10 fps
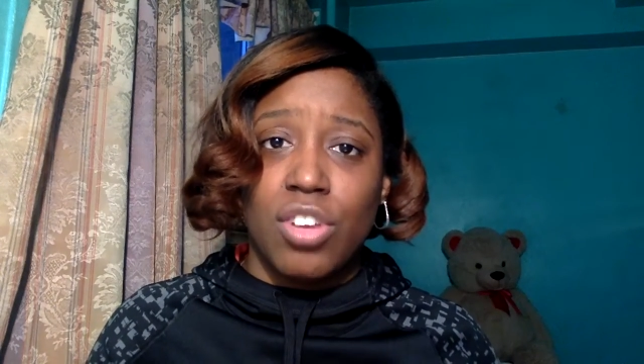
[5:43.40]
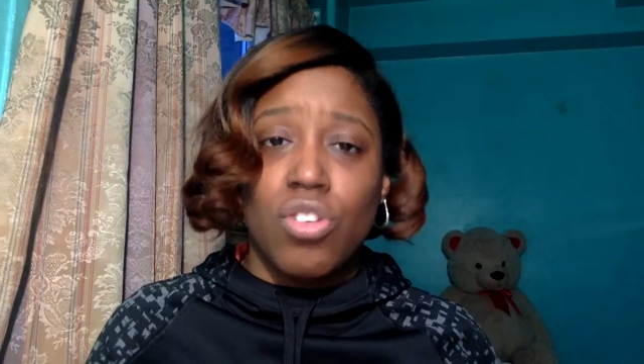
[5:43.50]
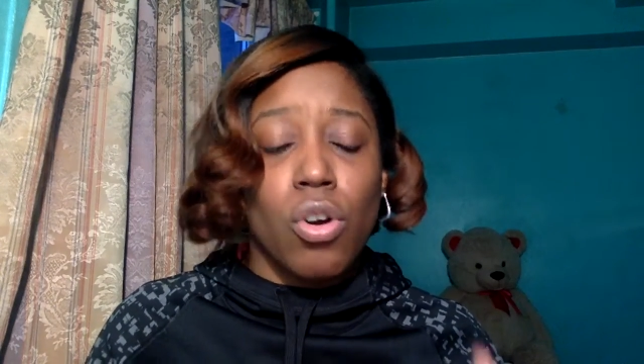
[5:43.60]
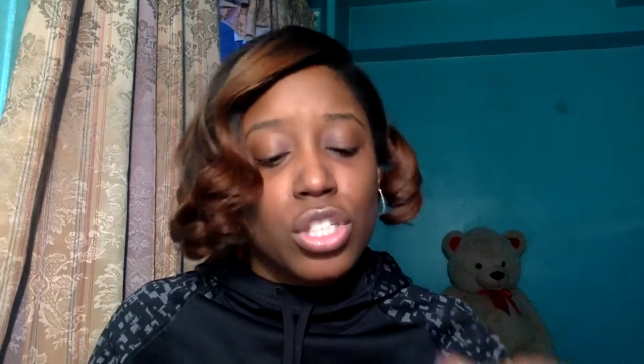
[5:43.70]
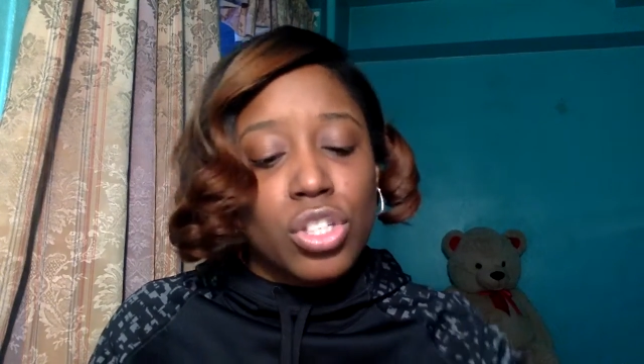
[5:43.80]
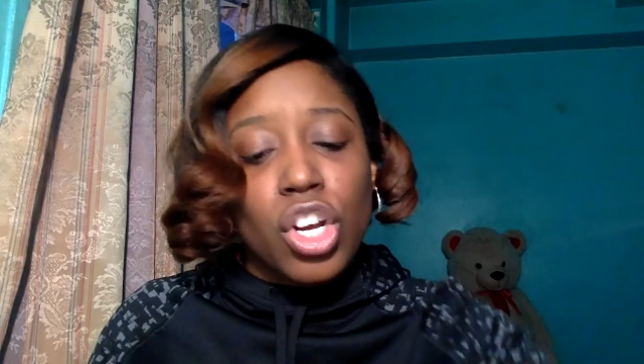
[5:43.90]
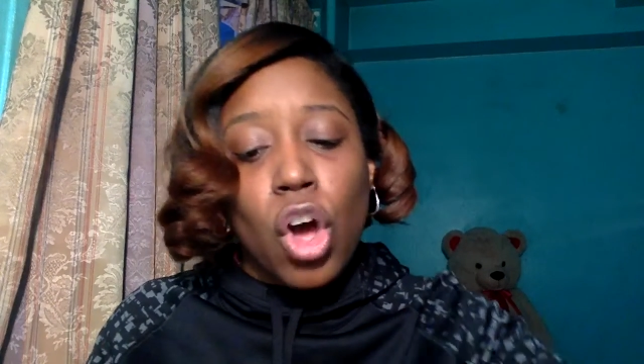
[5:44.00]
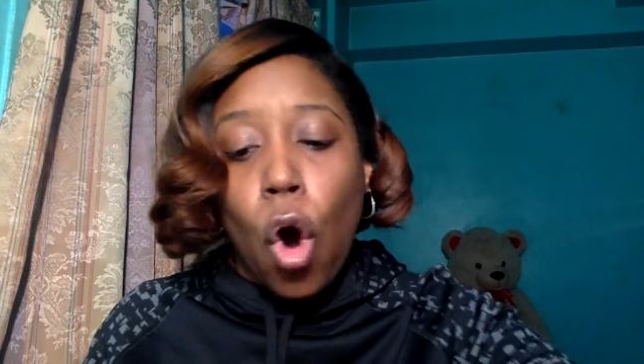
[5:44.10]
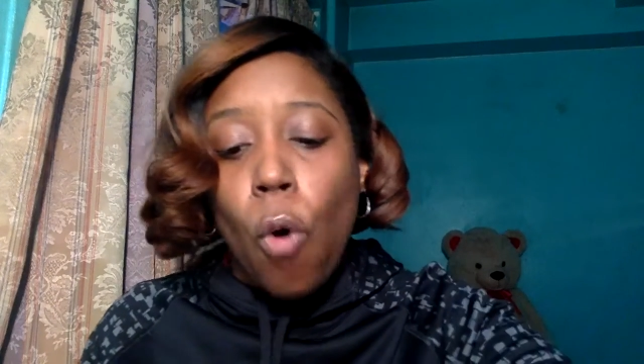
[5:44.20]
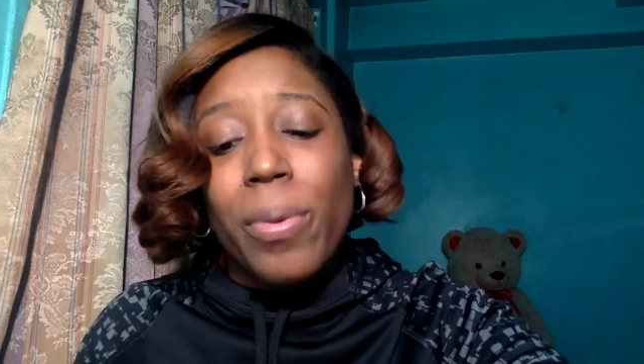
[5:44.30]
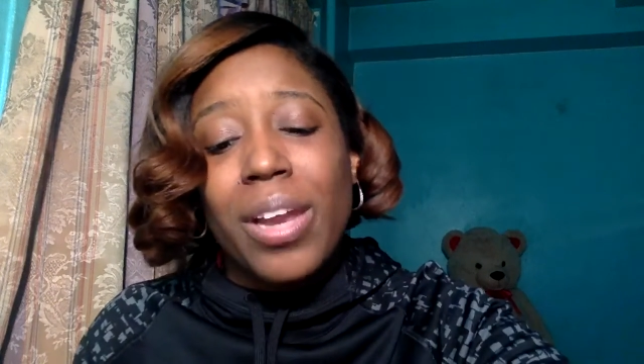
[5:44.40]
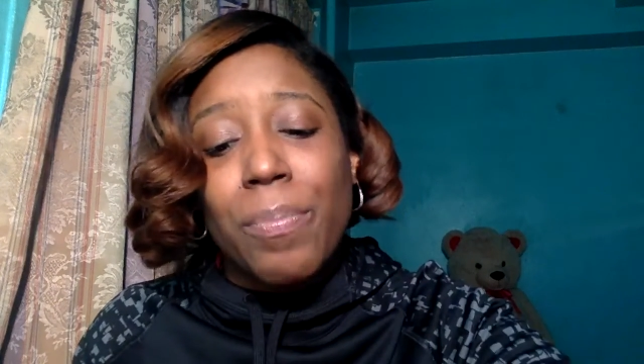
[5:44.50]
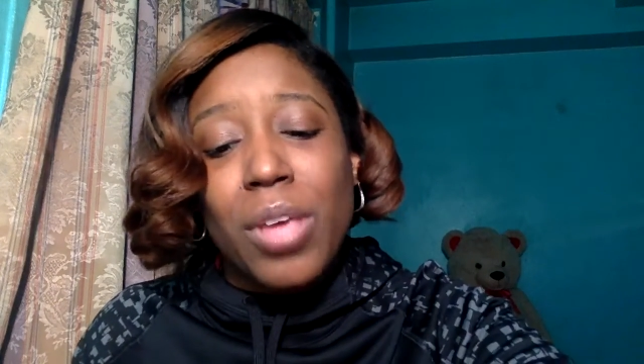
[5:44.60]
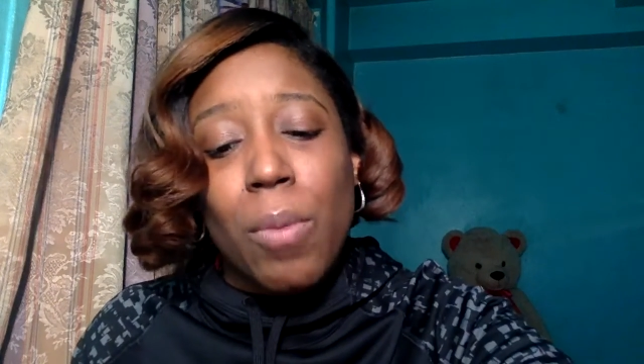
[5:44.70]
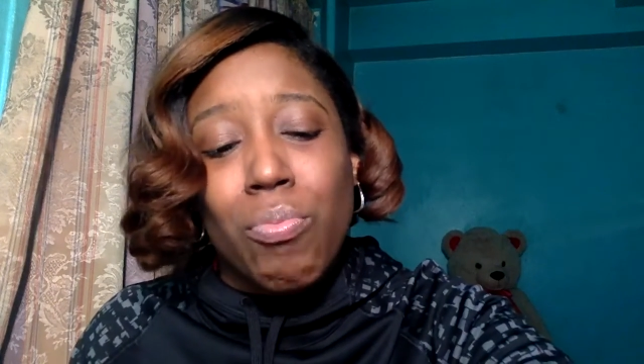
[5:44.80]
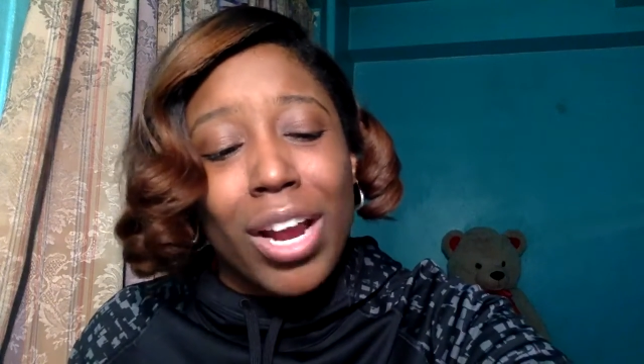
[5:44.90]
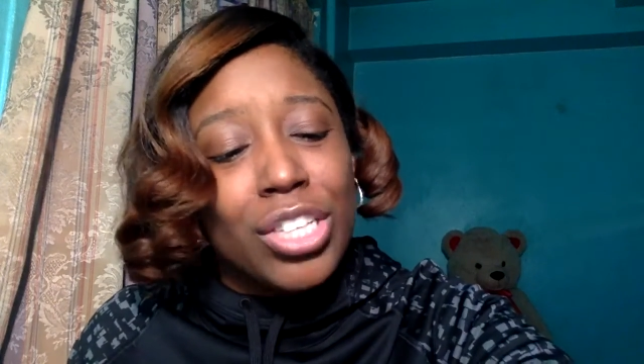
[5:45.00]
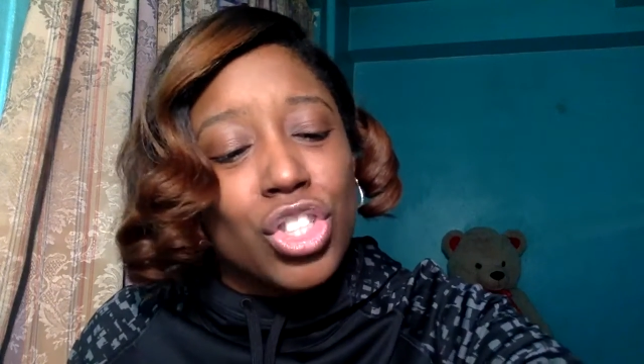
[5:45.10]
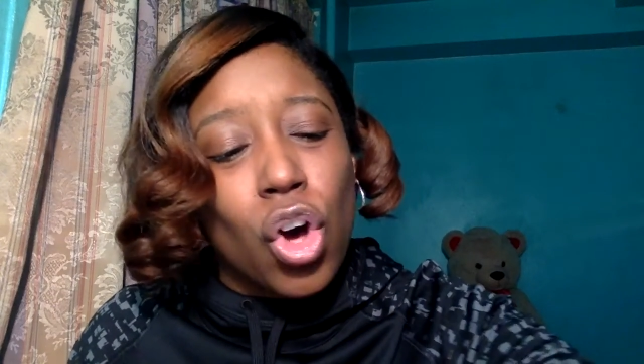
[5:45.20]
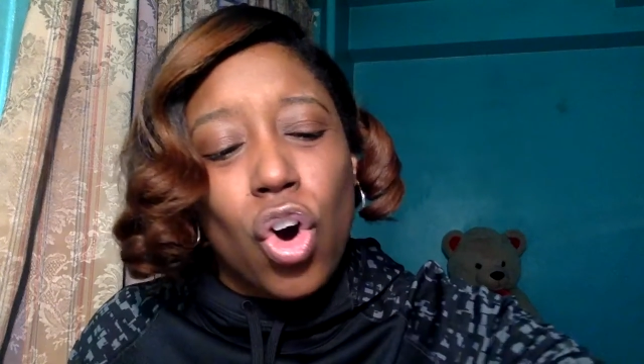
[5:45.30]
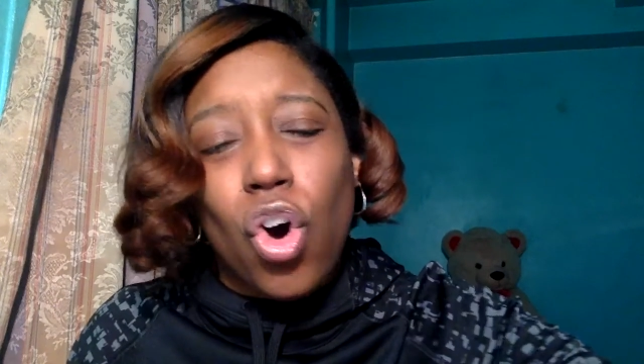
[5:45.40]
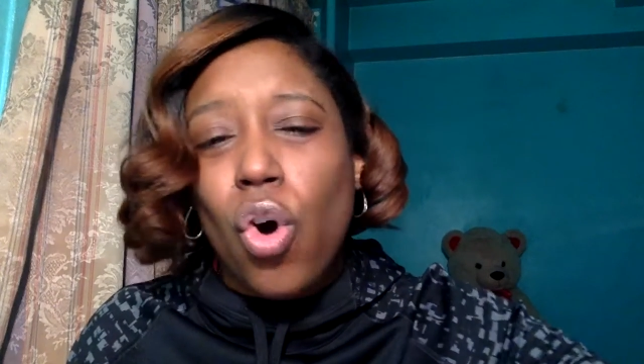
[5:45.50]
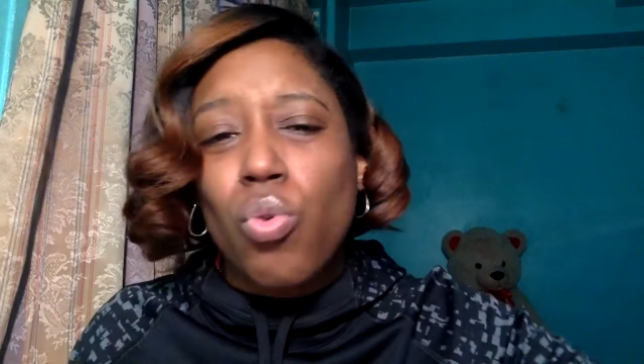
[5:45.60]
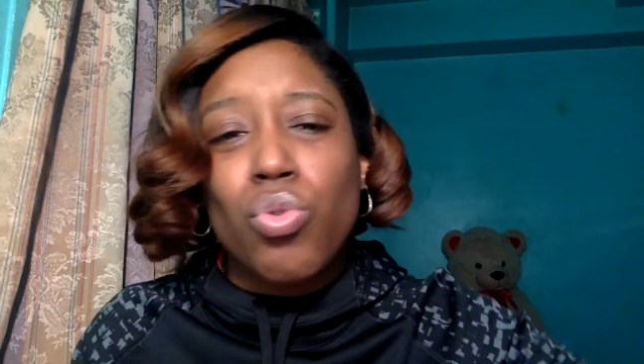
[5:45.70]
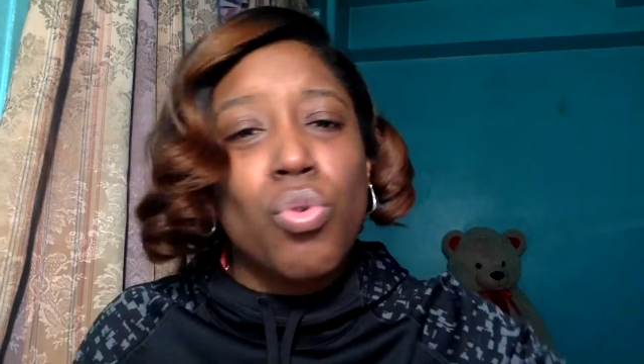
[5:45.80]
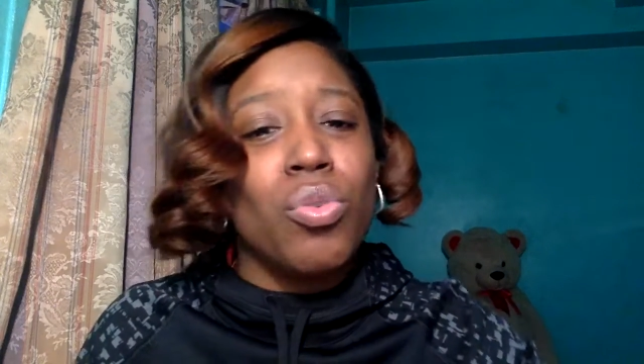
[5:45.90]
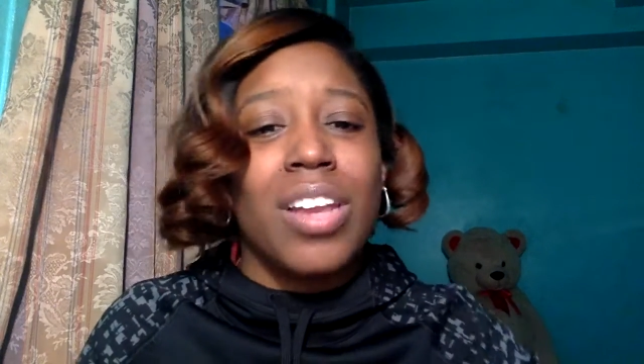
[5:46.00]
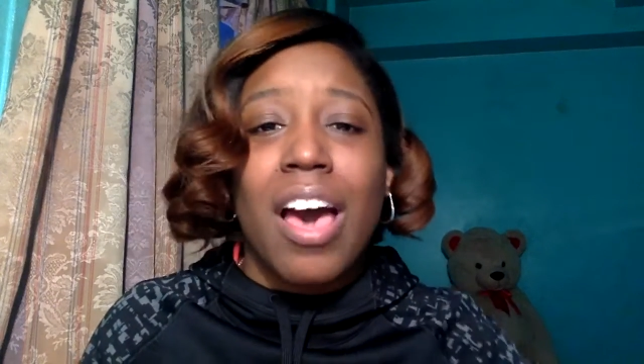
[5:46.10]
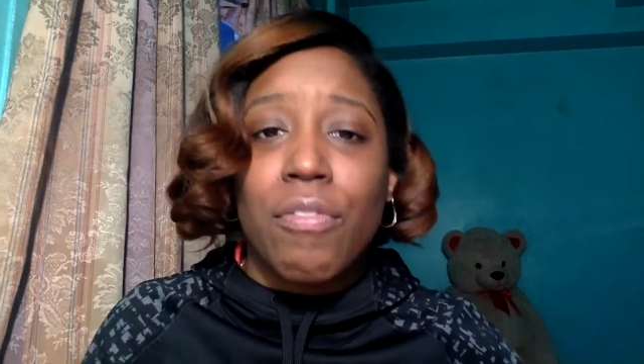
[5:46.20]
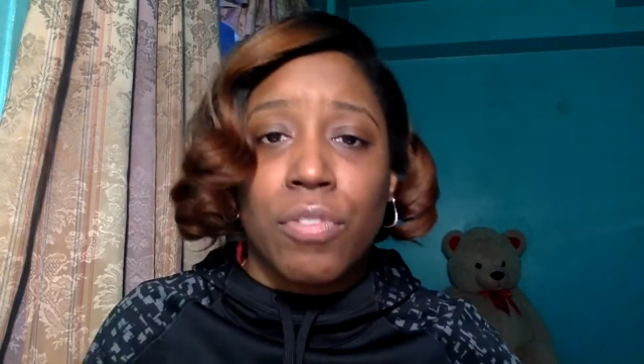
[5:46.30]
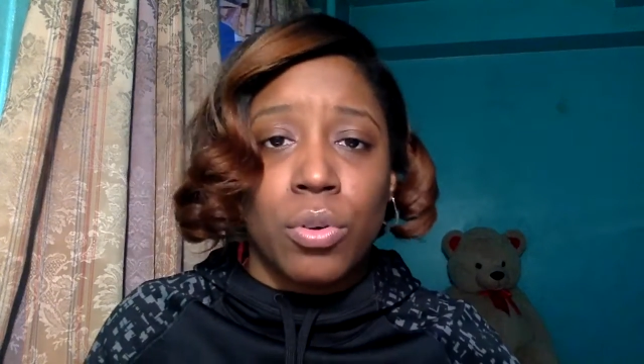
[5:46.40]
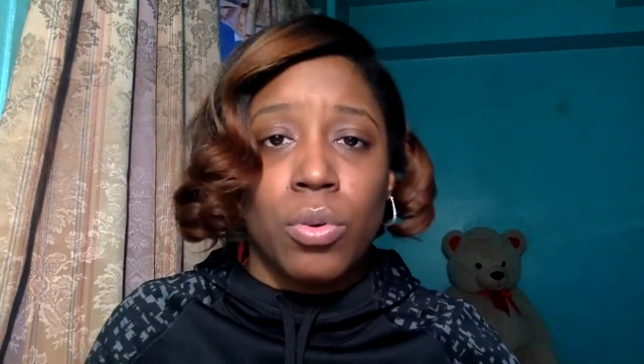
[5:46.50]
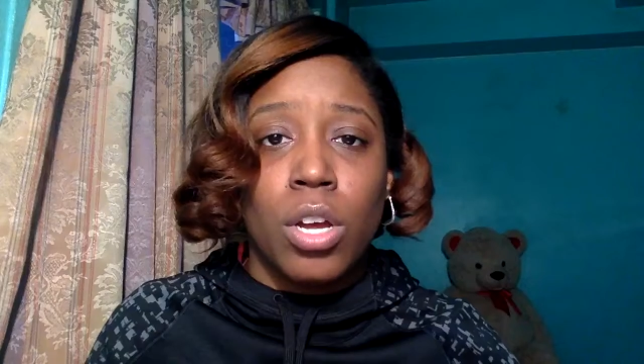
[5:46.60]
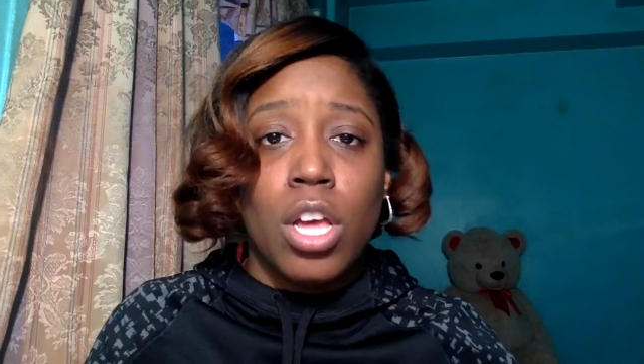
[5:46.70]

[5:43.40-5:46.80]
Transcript: You know, it's going to open up your brain to a whole new level.